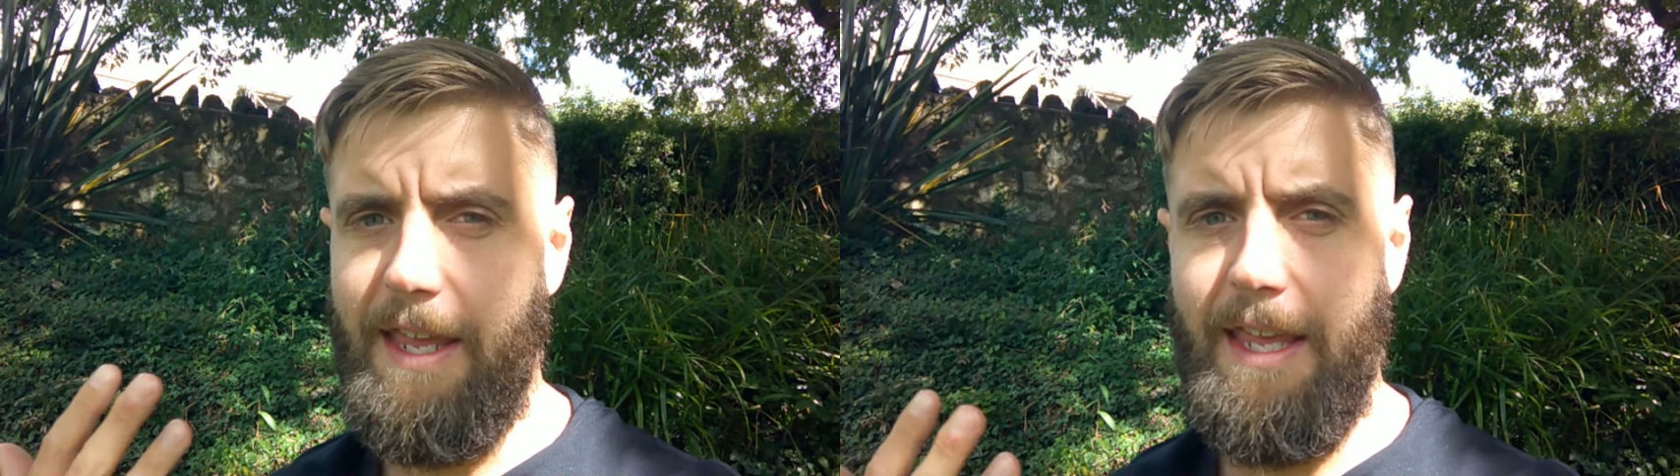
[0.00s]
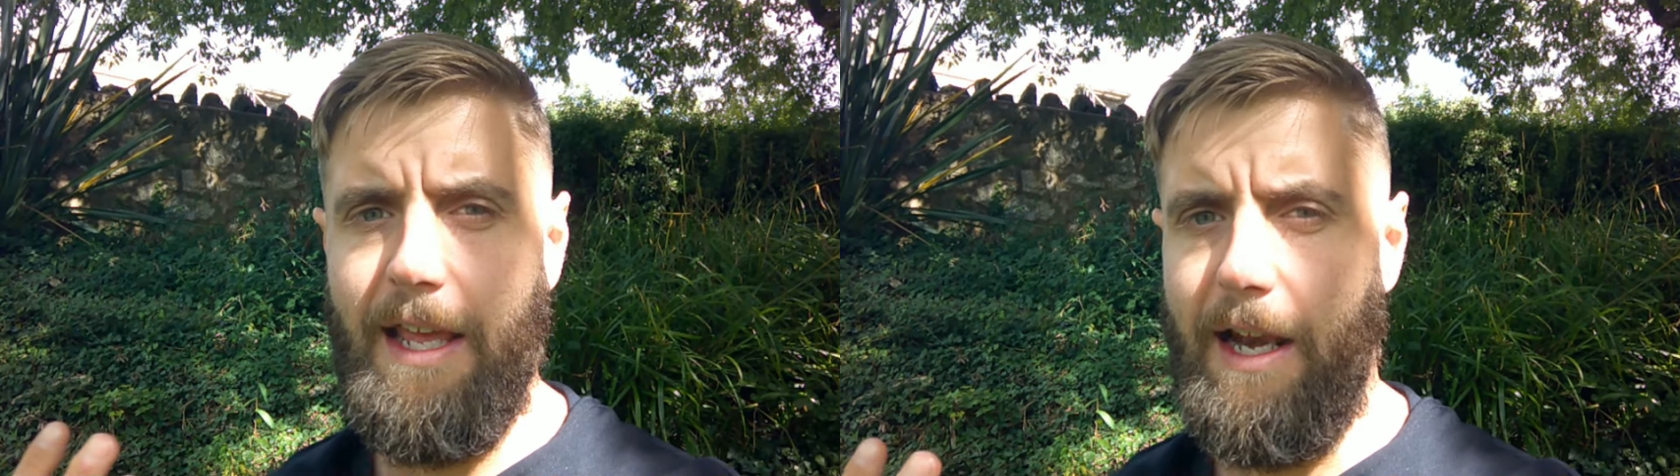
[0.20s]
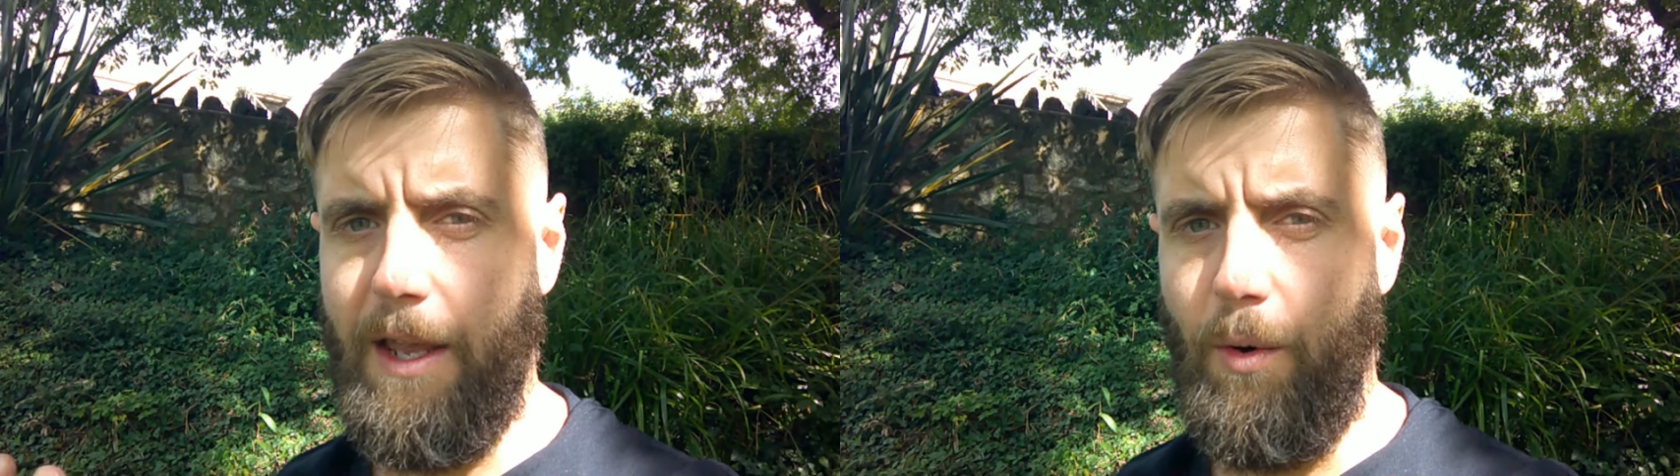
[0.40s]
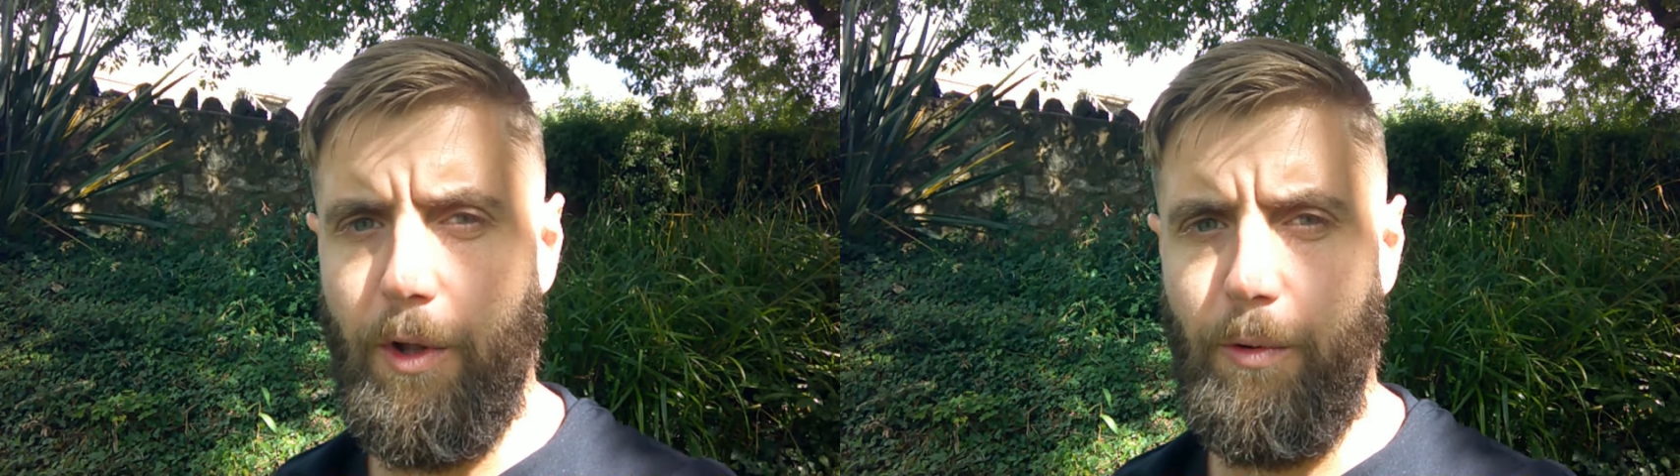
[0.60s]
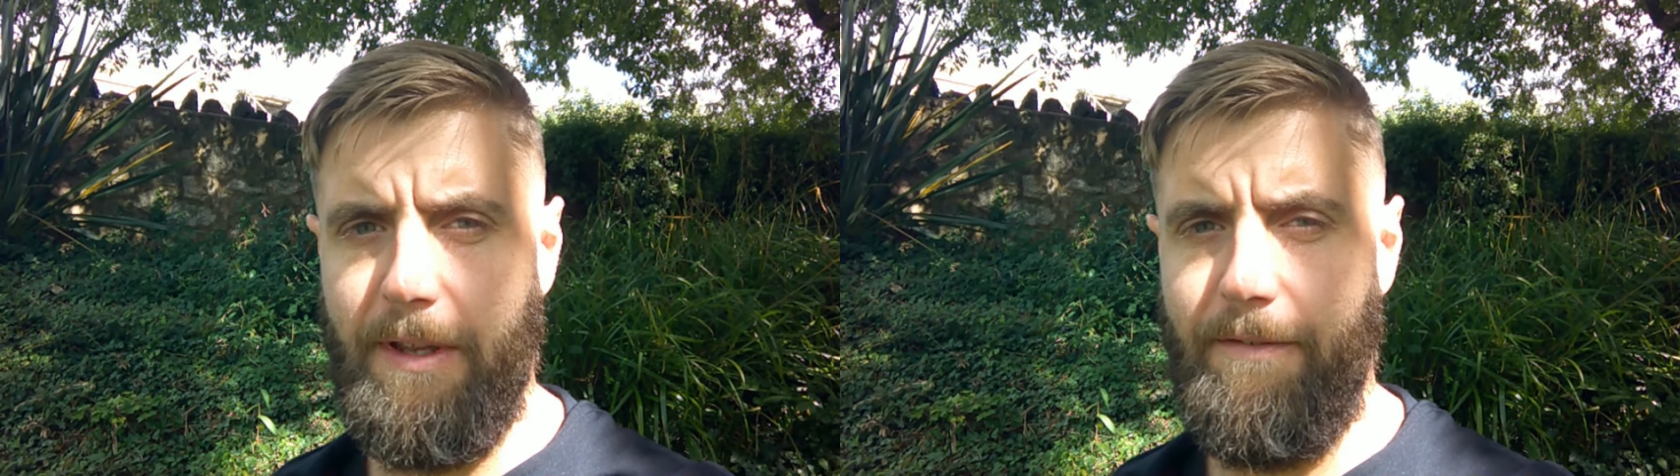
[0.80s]
healing
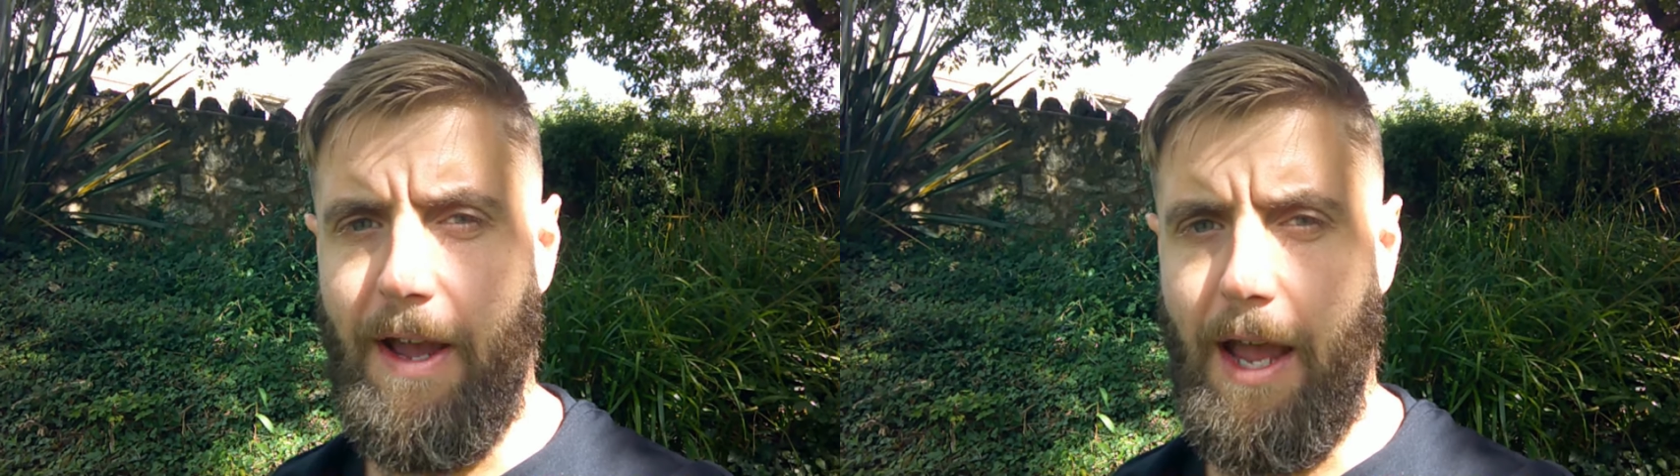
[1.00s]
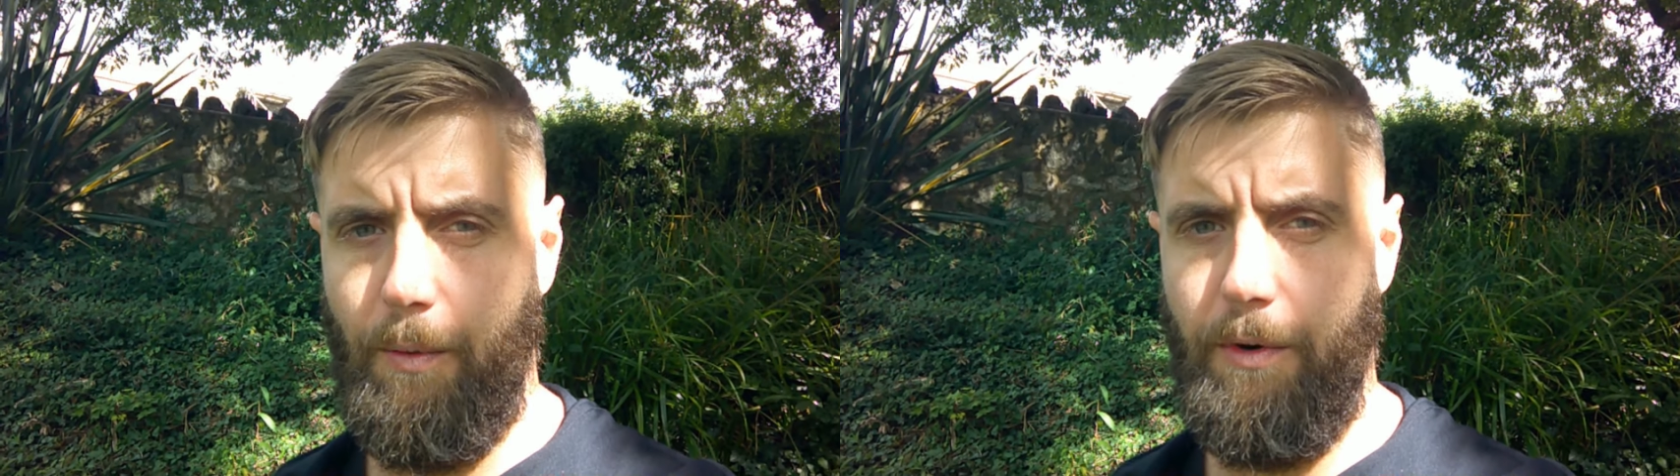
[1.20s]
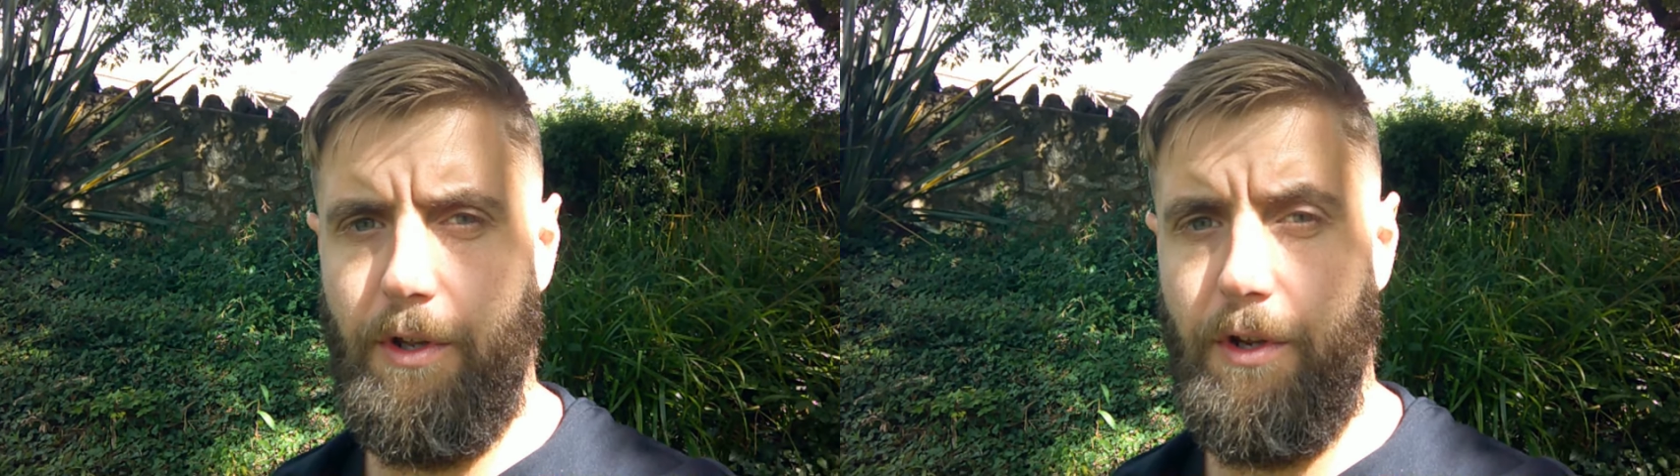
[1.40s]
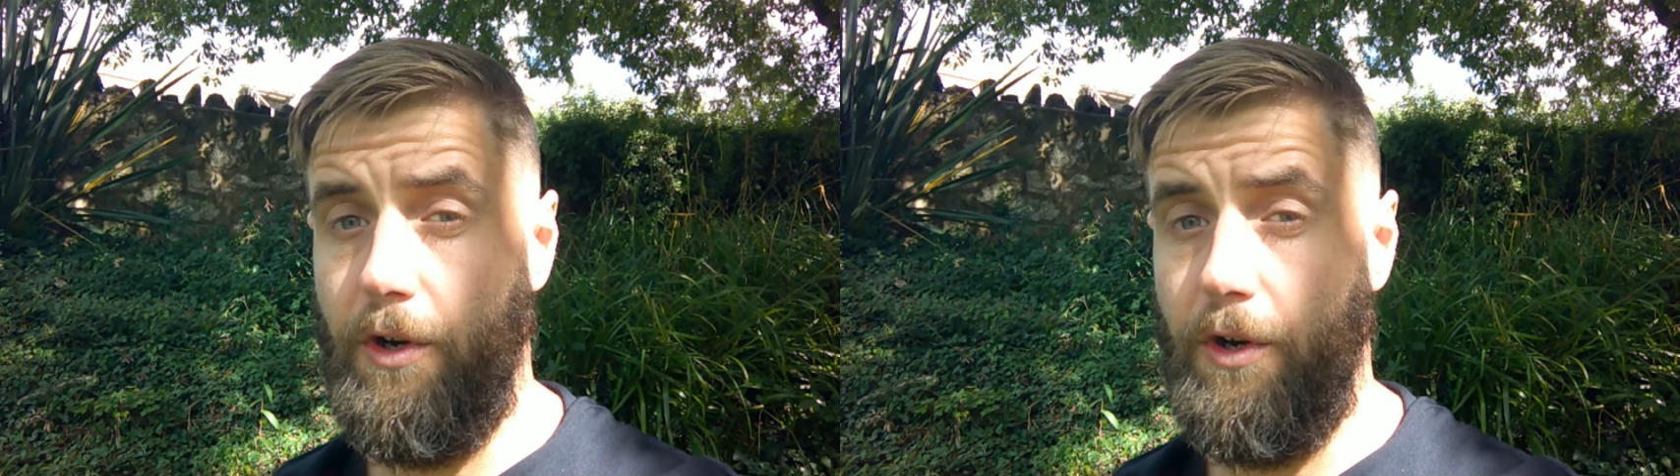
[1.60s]
will be found,